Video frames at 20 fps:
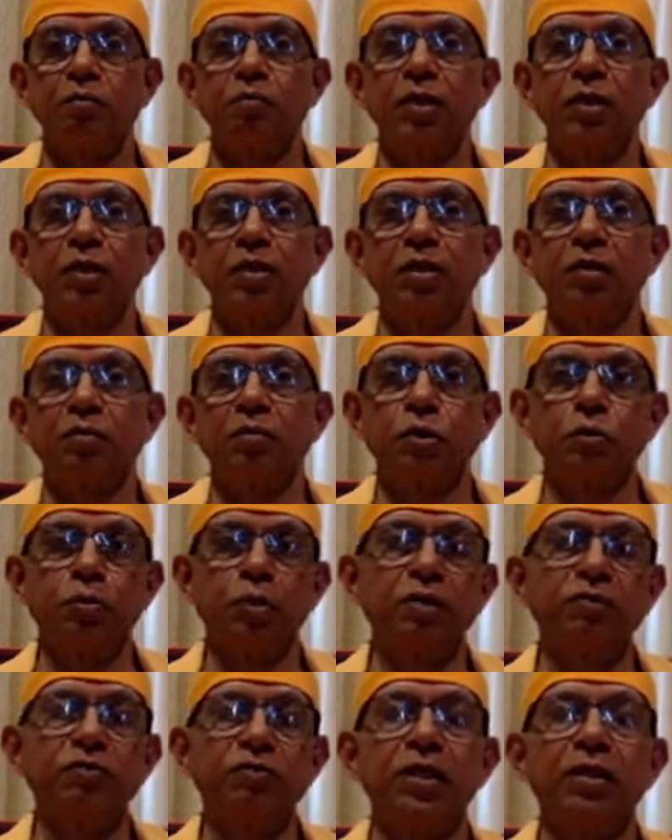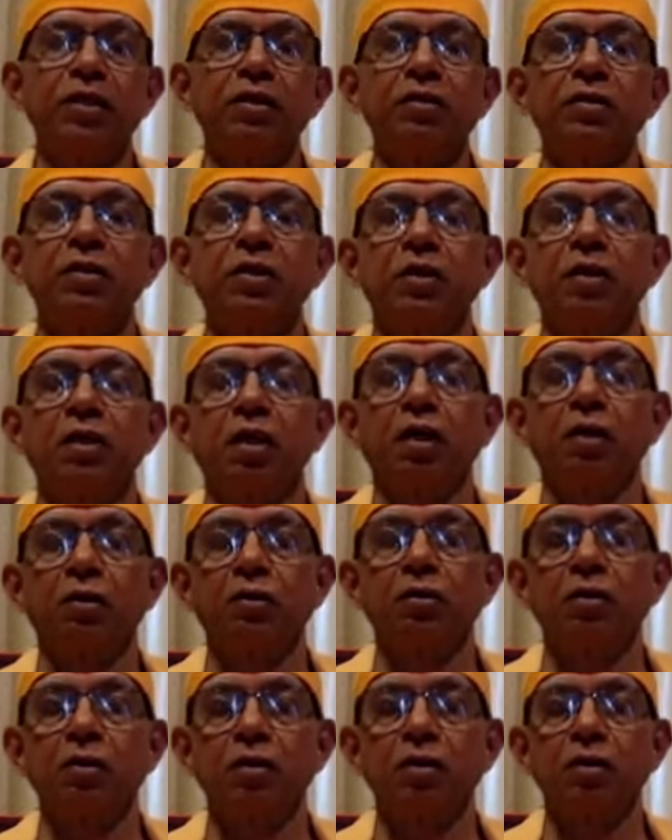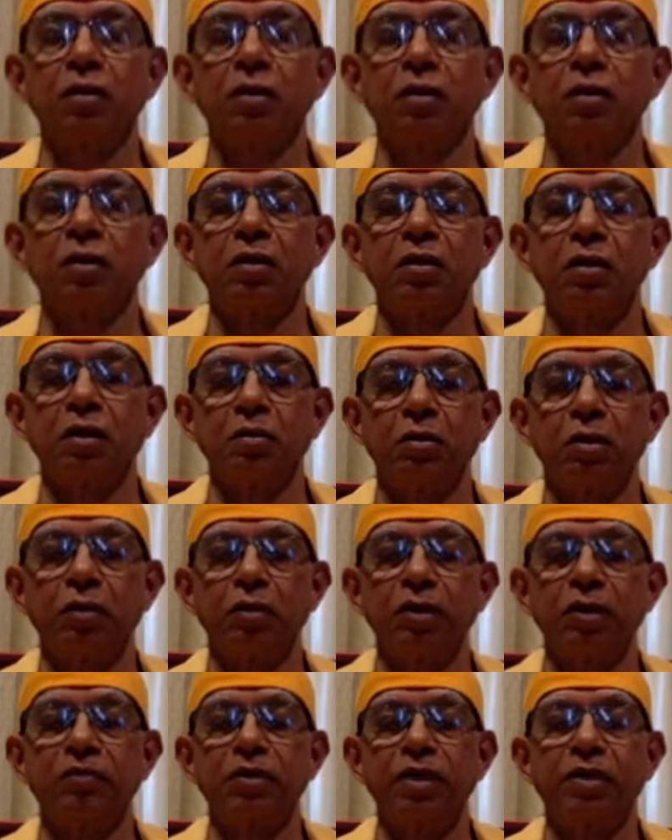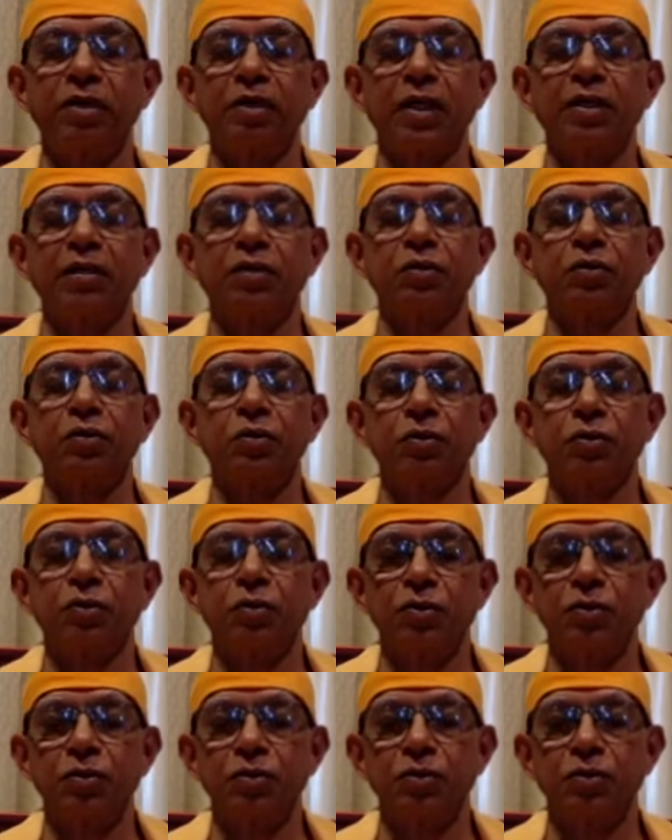But the moment we sit down, the moment we try to